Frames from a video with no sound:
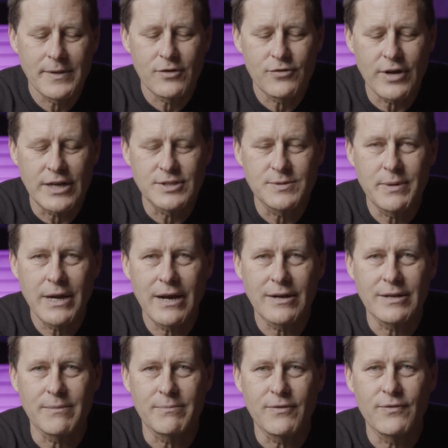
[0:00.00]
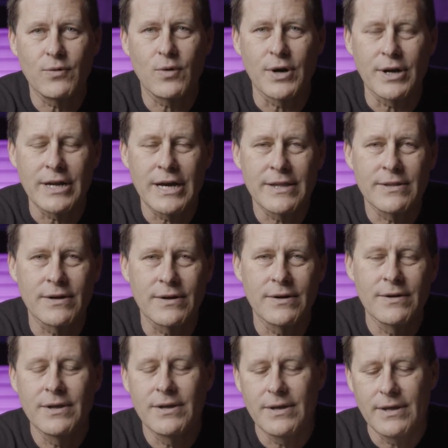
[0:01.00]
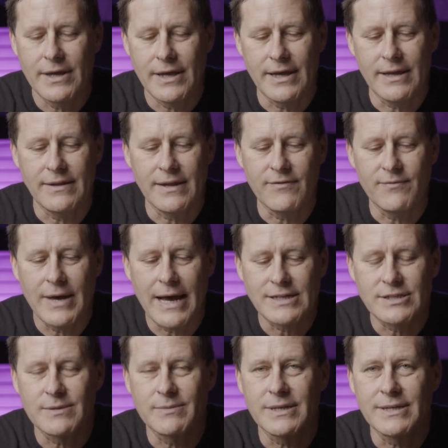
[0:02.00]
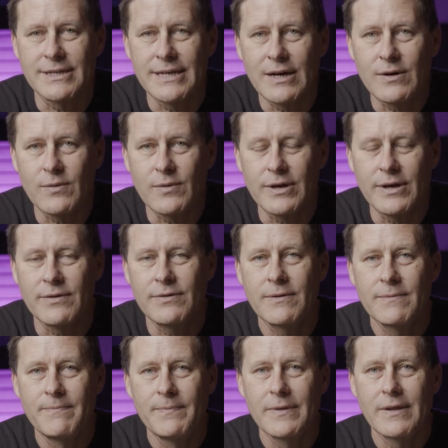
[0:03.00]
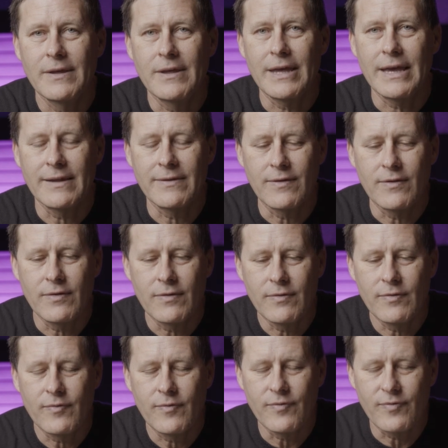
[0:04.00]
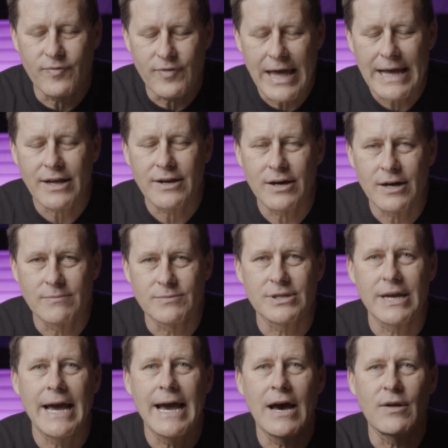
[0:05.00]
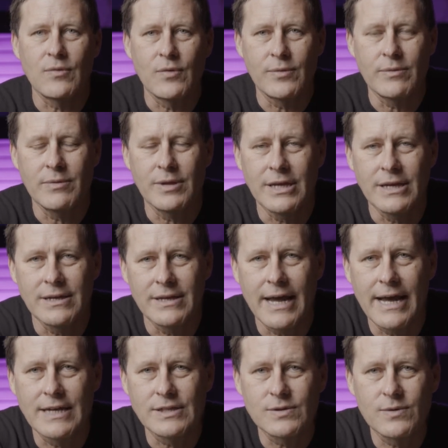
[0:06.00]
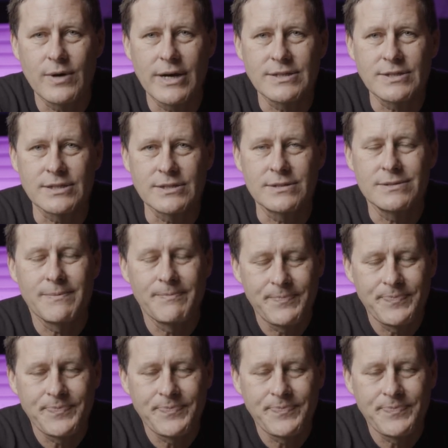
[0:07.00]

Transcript: transparently before another, and they've actually been dealt with, and that comes out when we begin to ask questions.